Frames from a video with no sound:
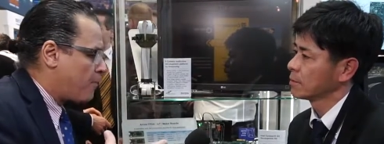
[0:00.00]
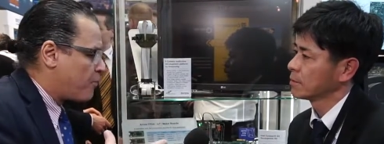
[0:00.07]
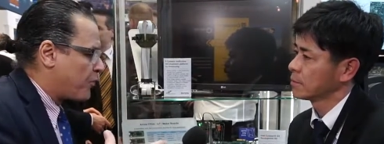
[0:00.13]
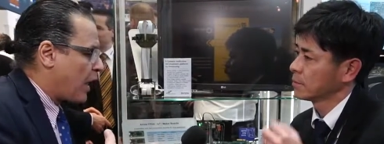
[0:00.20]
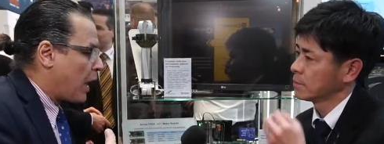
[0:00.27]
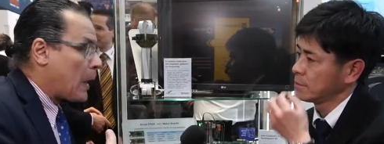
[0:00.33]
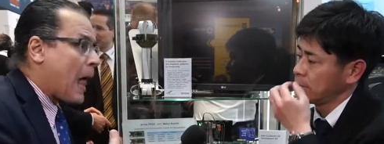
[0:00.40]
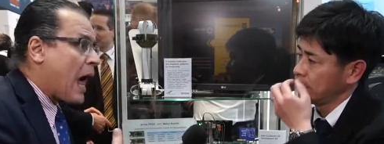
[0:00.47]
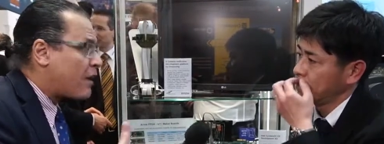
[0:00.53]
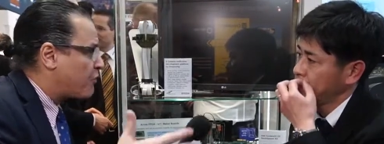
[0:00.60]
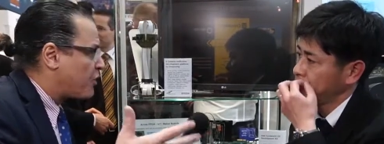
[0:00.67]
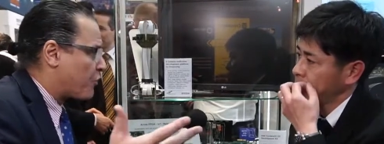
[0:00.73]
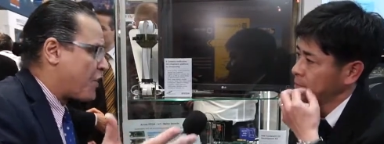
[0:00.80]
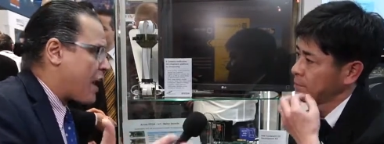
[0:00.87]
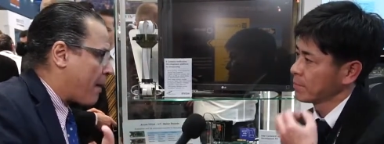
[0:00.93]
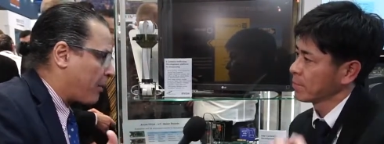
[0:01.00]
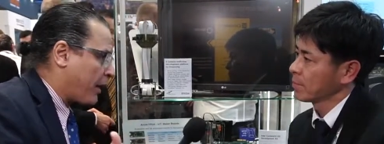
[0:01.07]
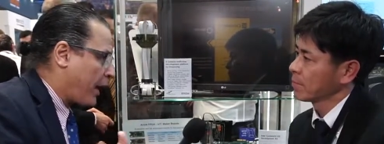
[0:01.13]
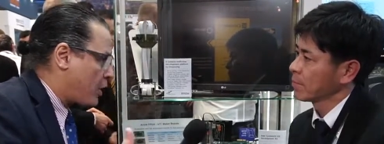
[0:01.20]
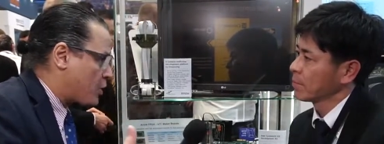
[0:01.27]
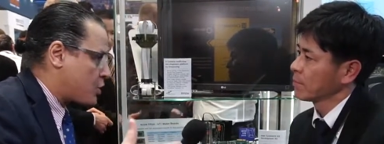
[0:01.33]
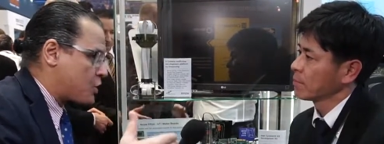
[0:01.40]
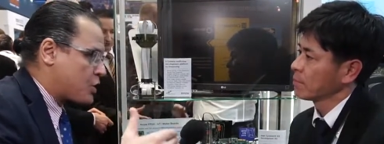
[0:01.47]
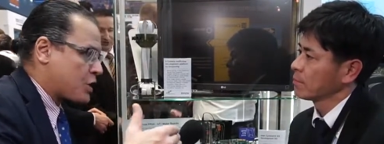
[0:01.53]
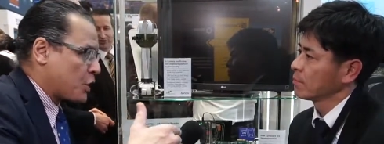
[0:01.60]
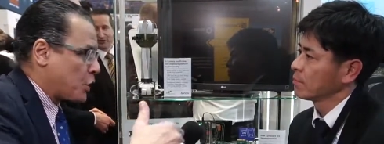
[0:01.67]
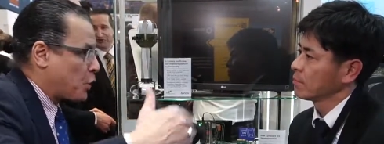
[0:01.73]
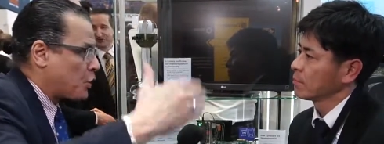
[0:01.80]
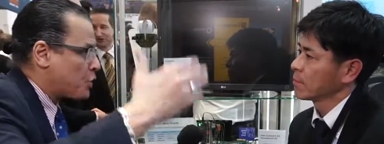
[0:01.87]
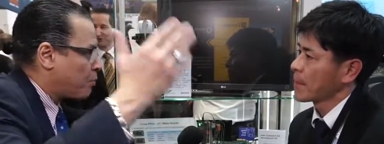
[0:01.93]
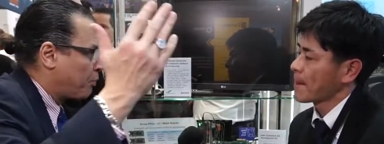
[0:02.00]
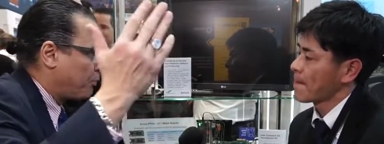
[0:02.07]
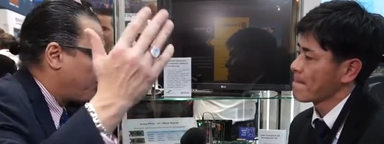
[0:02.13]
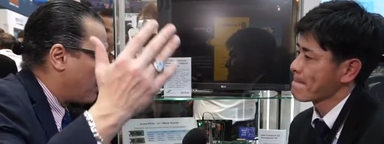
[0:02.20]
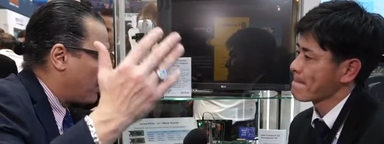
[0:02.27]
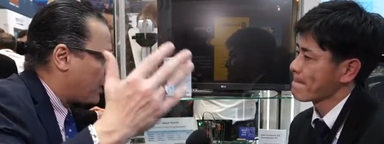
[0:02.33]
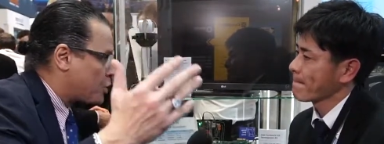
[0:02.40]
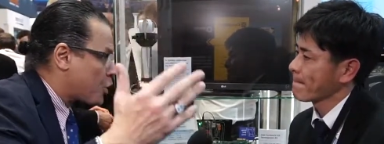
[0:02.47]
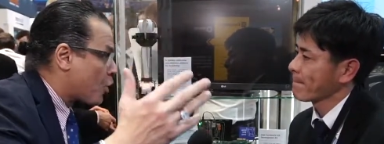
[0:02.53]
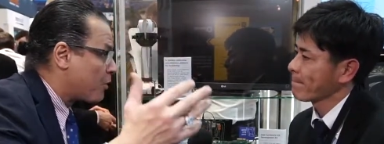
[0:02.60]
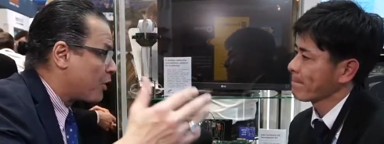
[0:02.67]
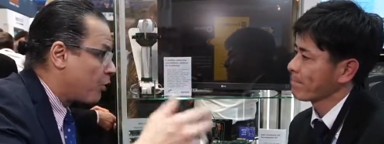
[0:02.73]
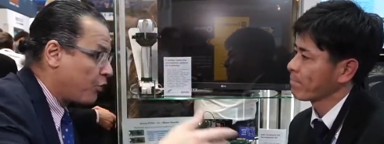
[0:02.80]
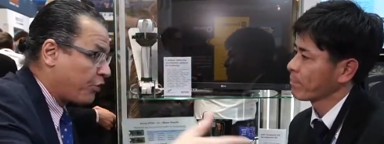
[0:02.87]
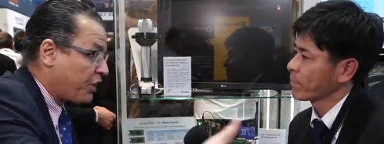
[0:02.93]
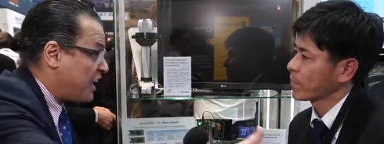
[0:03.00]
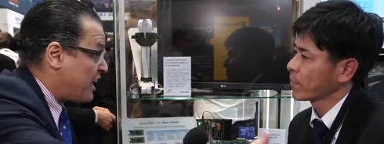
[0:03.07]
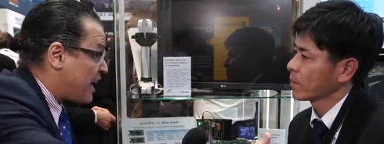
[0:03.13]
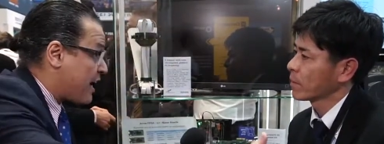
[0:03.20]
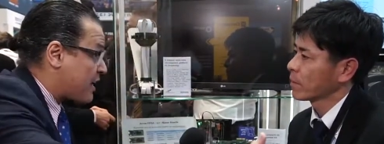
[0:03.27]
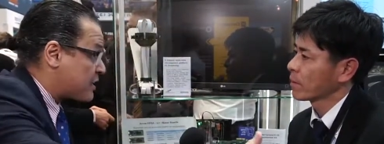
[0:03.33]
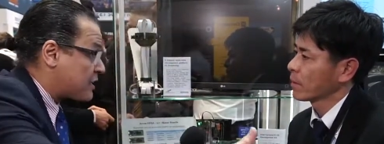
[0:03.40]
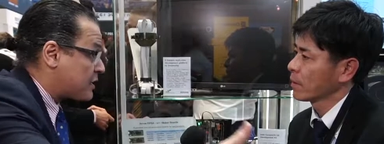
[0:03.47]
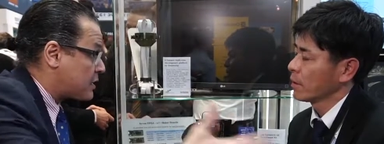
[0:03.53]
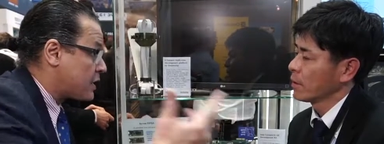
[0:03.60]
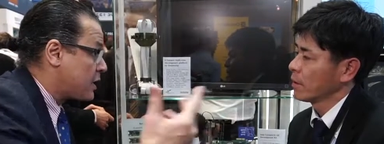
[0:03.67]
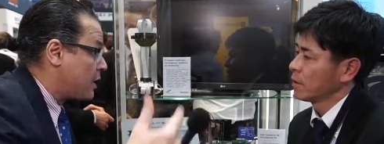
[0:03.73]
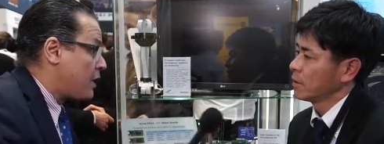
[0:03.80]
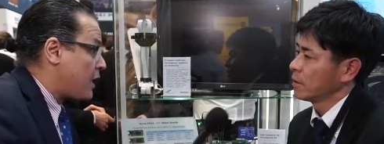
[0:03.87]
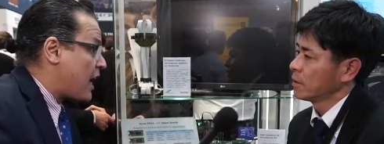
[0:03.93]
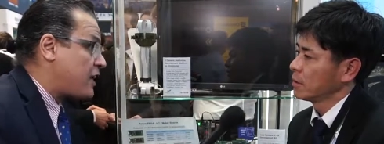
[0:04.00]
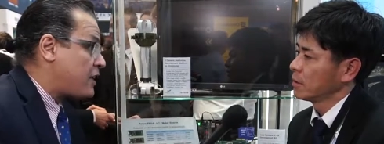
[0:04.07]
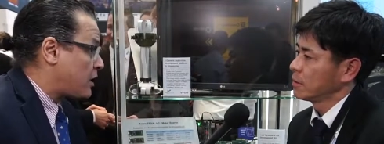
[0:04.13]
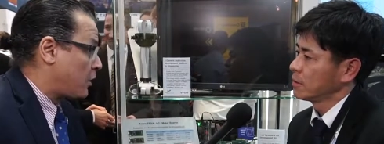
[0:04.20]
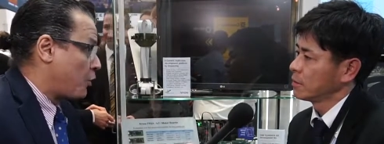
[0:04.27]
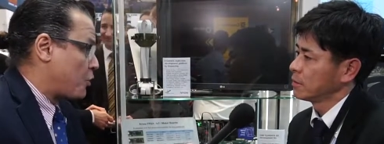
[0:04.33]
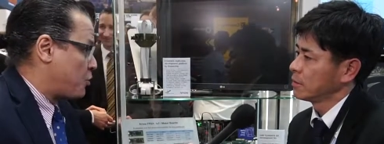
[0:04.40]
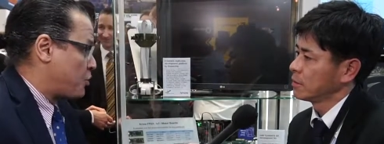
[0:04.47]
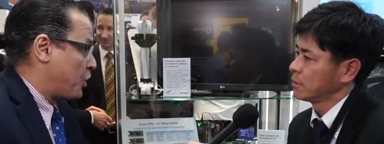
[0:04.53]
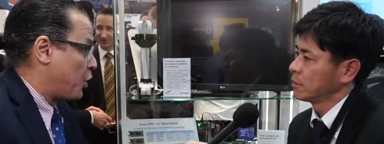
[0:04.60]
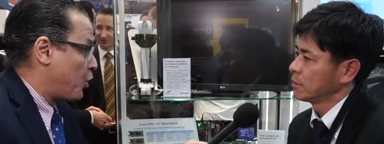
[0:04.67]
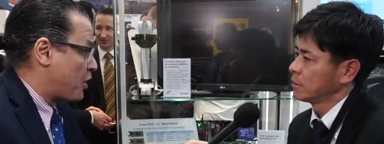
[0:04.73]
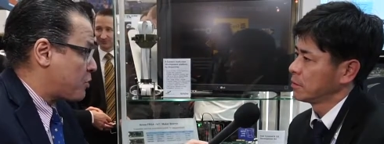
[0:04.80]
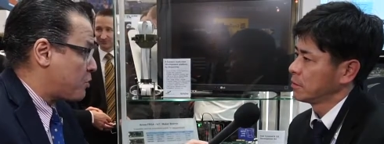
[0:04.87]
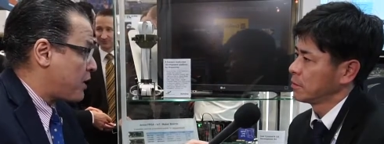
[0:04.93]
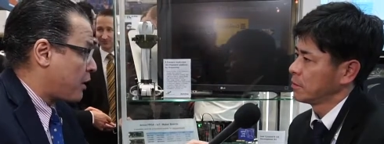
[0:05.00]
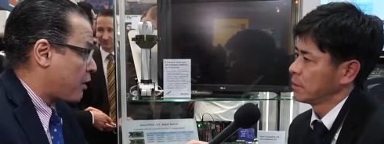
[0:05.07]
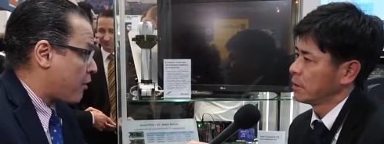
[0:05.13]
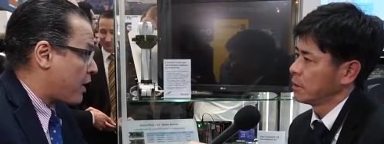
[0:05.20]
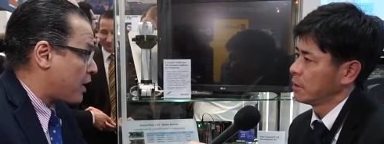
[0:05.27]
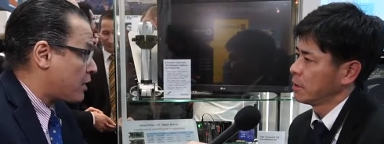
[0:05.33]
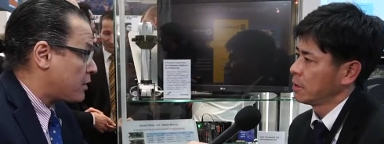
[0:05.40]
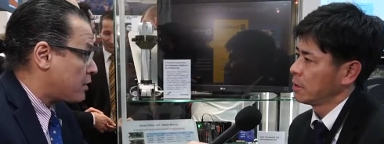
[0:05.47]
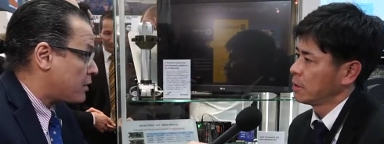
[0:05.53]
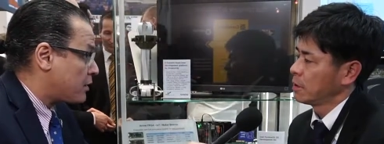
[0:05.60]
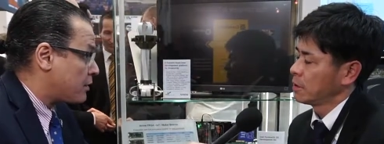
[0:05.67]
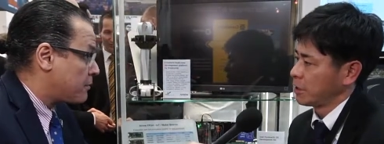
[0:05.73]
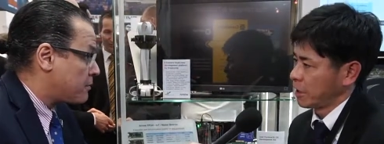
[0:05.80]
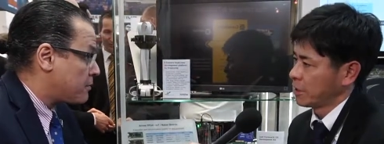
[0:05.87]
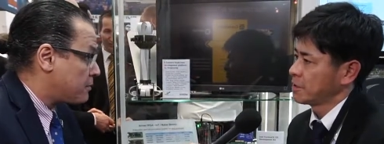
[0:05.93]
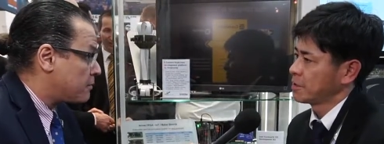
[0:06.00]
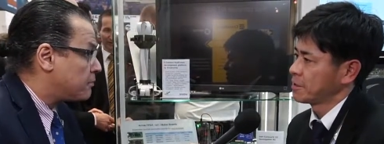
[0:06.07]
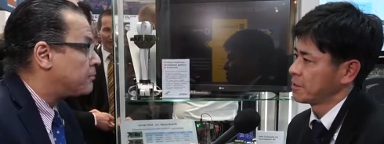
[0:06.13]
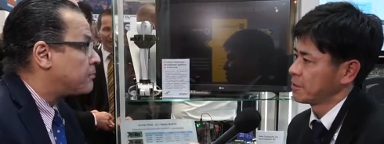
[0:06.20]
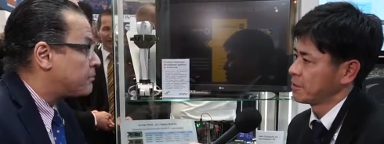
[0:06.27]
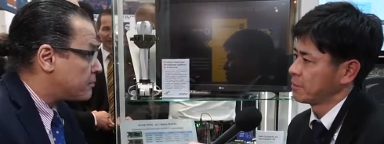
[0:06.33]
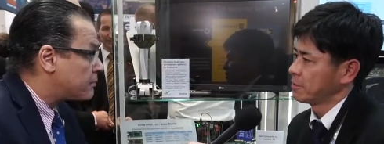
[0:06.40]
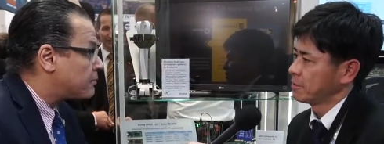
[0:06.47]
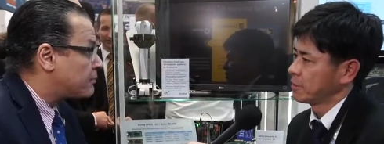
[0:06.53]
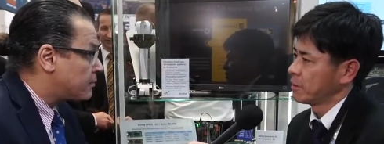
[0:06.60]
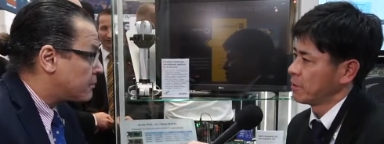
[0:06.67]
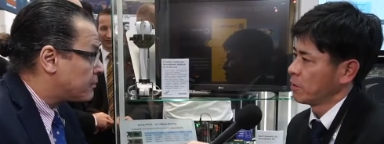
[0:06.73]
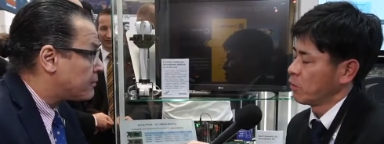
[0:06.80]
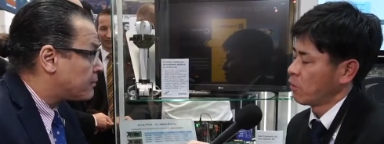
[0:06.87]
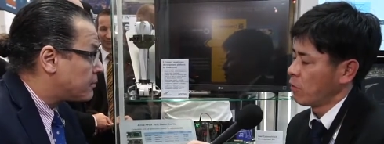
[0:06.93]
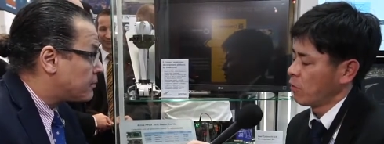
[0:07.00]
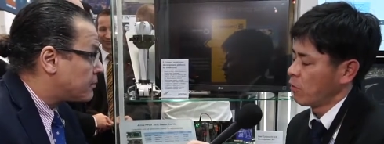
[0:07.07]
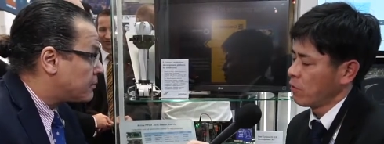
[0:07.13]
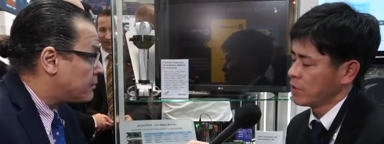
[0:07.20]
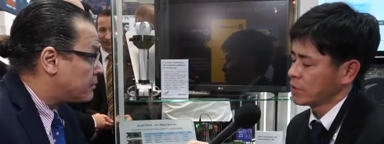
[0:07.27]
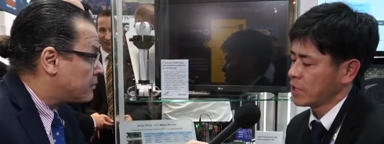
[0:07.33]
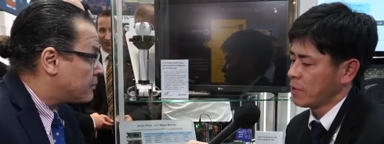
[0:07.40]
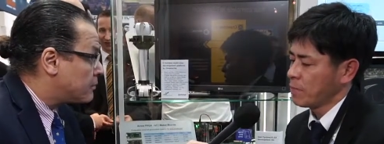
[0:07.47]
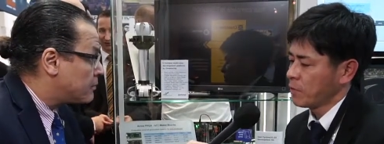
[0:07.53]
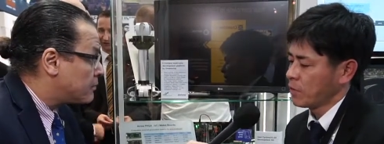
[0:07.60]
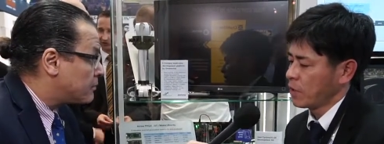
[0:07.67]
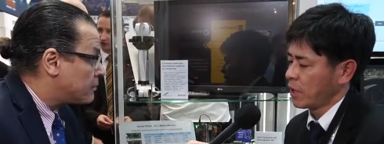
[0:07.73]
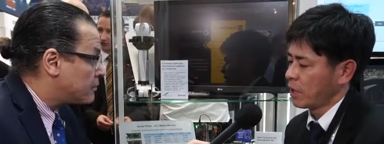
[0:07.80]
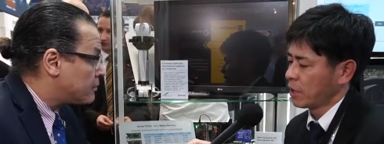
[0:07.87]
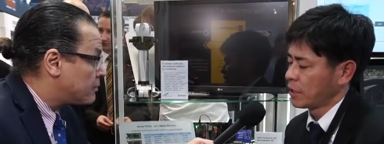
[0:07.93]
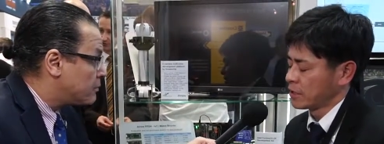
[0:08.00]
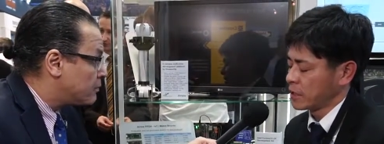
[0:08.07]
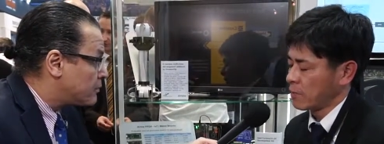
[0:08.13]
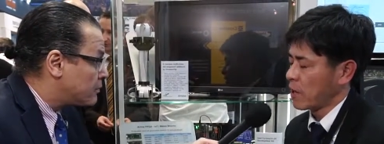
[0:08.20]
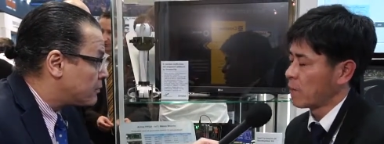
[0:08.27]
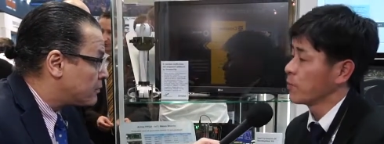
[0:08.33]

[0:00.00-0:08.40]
Speaker 1: um, a lot of different applications, secured uh, terminals, kiosks, anything using USB, correct?
Speaker 2: Yes. For, for example, uh, in some